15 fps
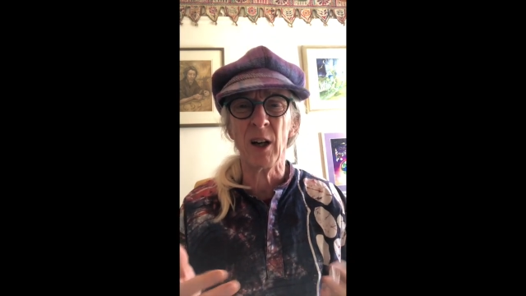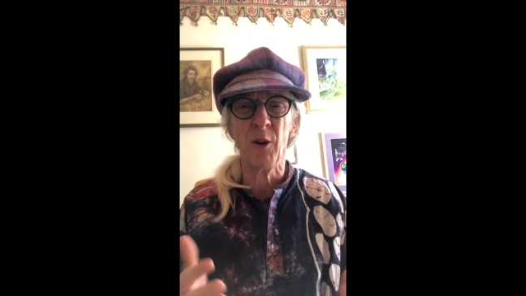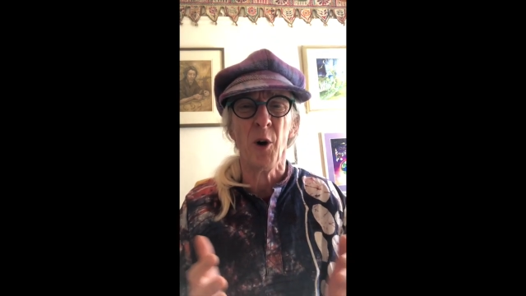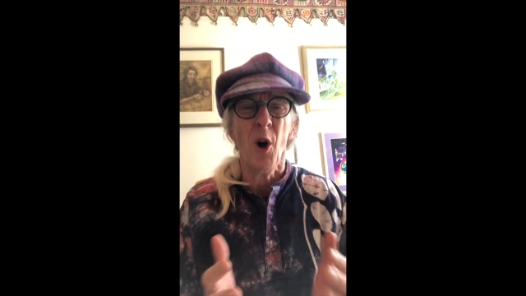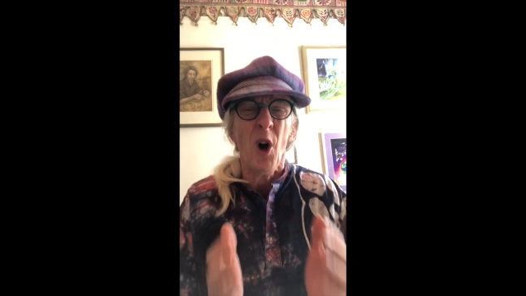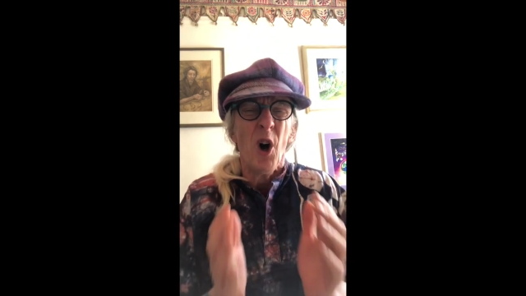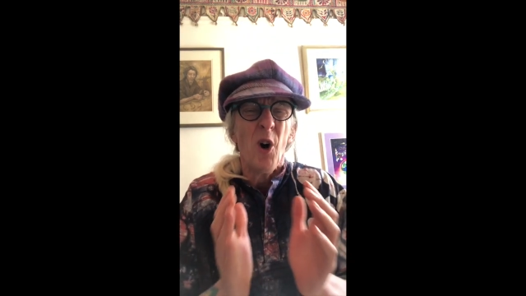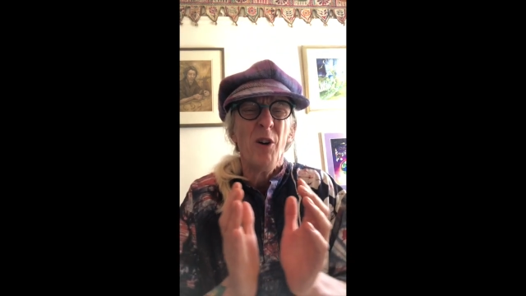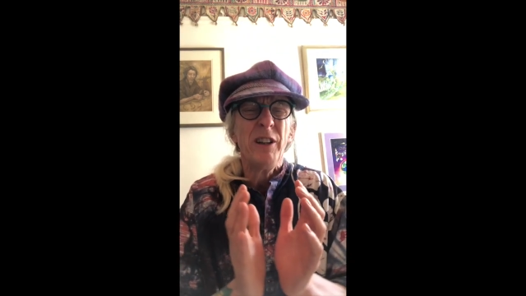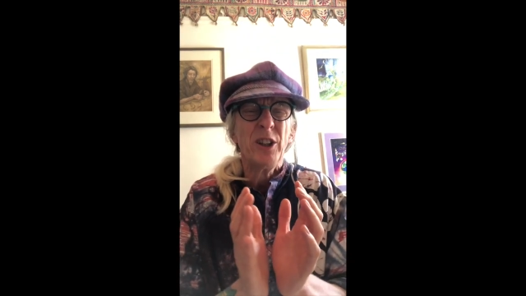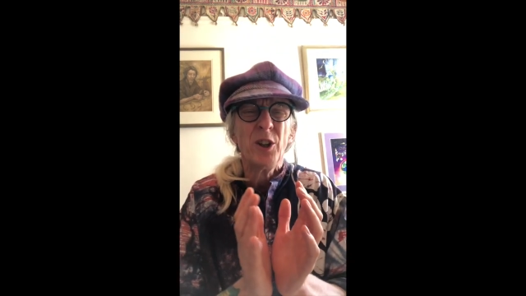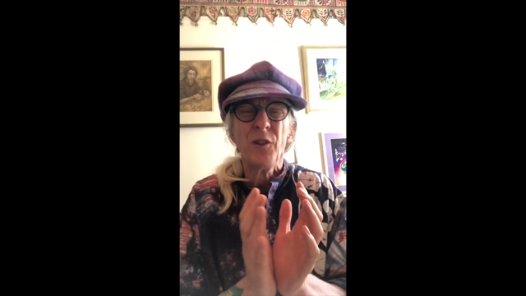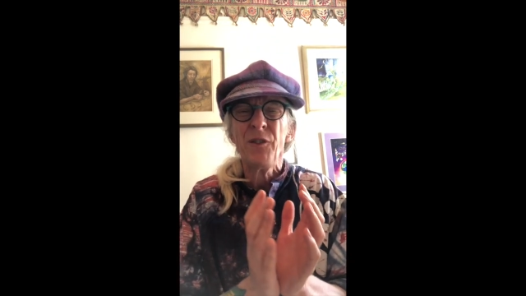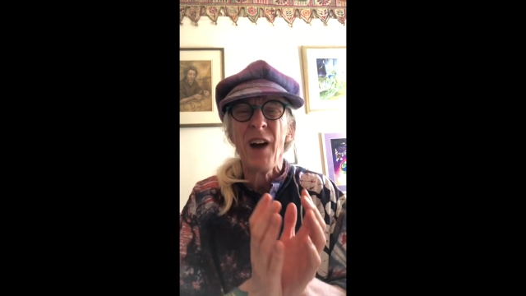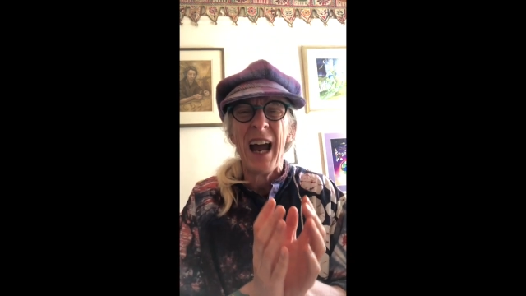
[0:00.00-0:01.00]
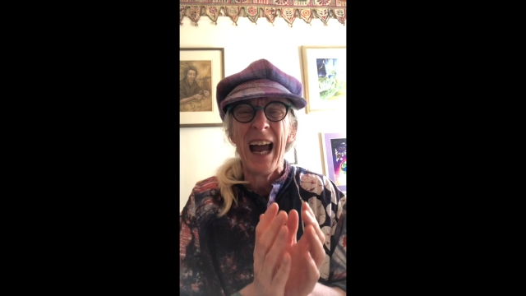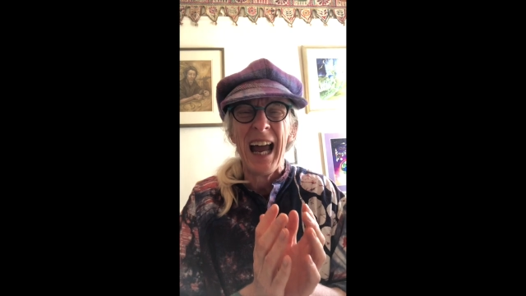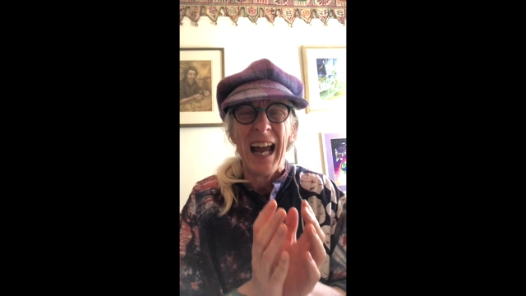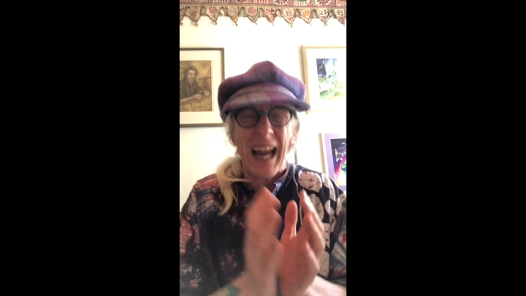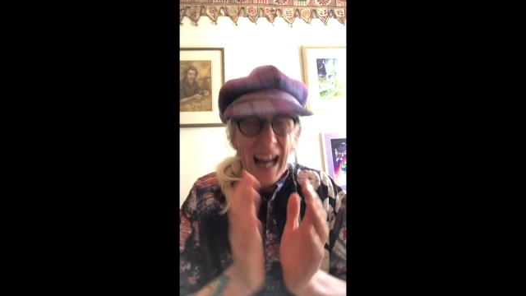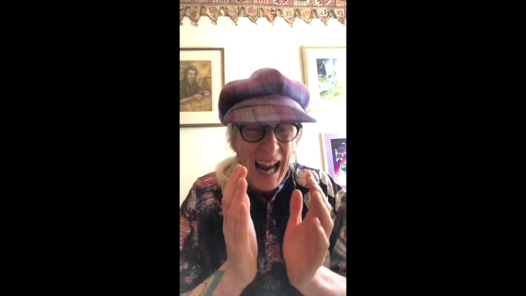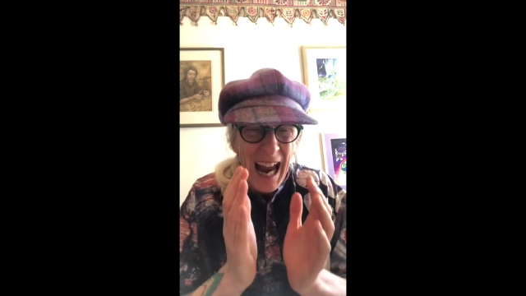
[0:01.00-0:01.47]
or it took
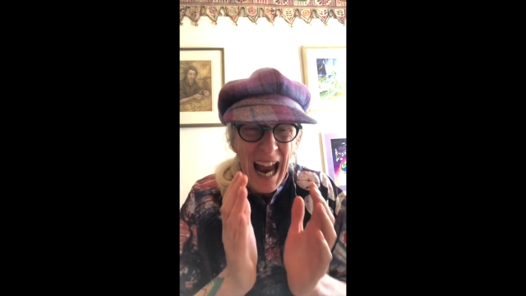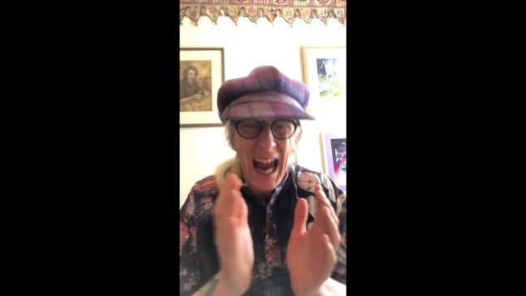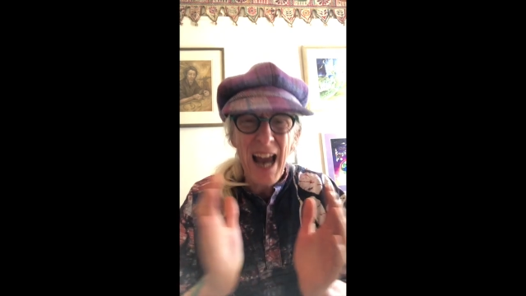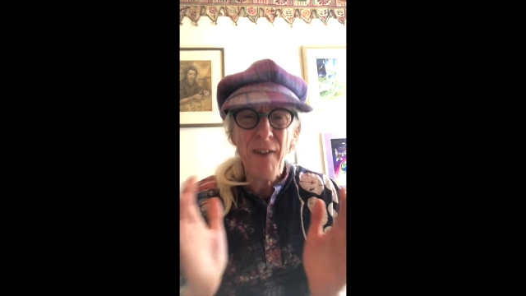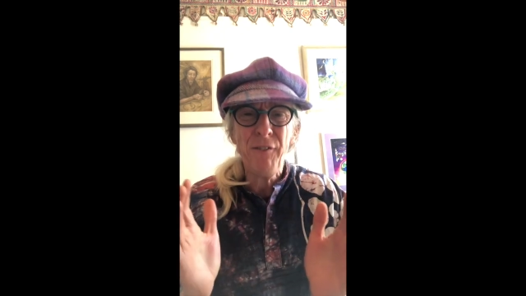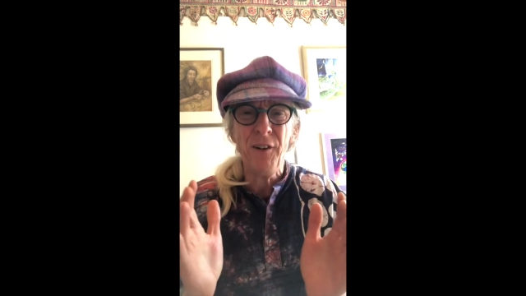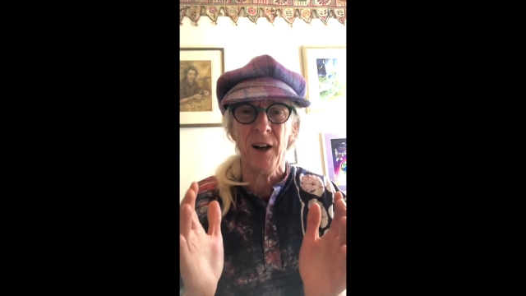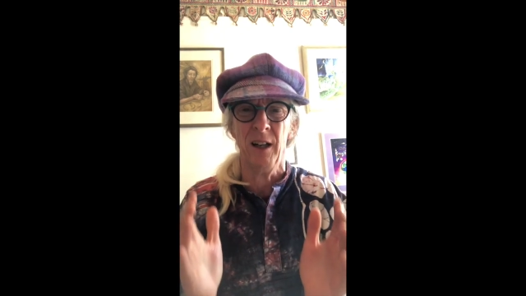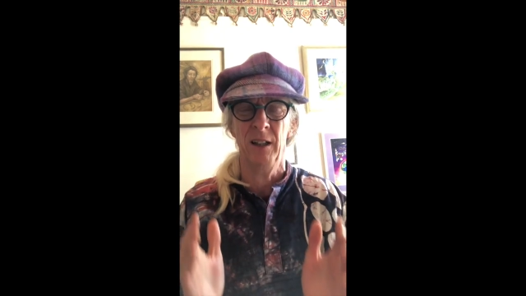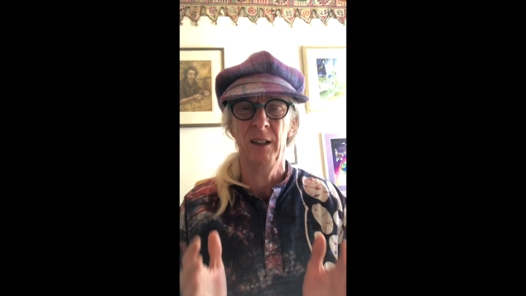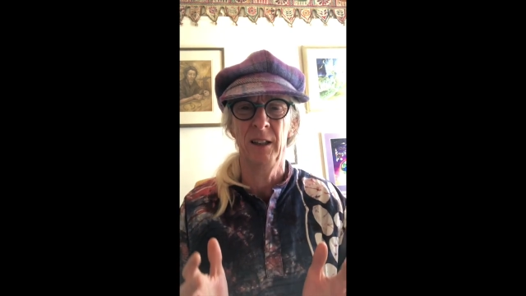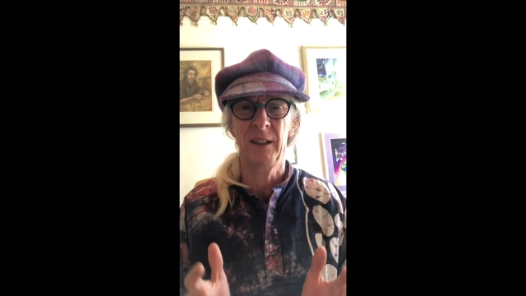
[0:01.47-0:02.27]
forever